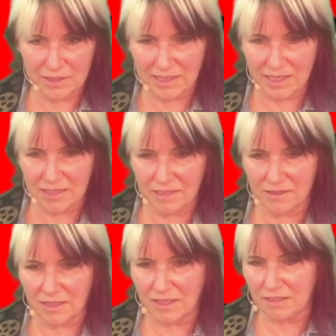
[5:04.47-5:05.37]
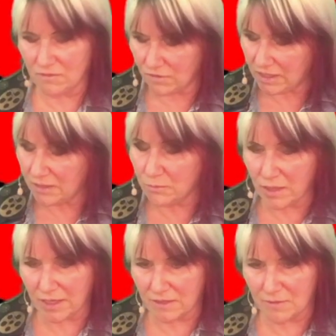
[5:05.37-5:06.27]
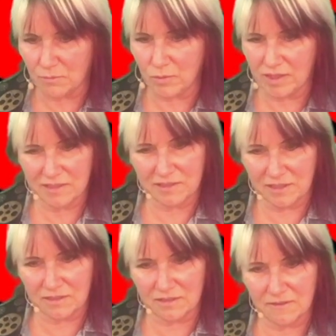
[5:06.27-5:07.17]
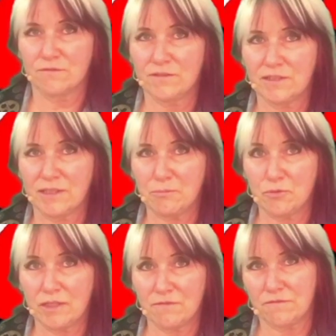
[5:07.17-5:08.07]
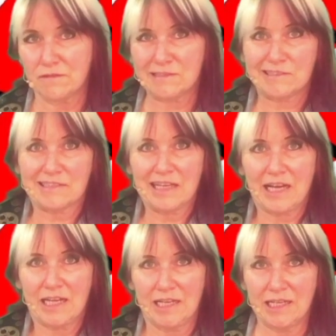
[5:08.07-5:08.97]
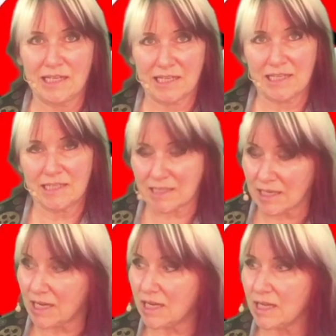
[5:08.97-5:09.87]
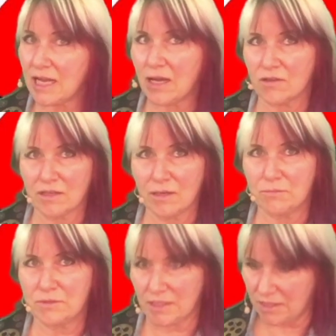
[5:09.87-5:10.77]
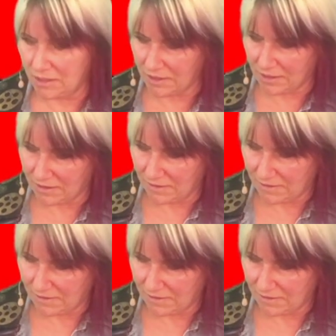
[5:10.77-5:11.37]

not in the key of E minor, but it's just a very brief slide in and get the hell out up to E.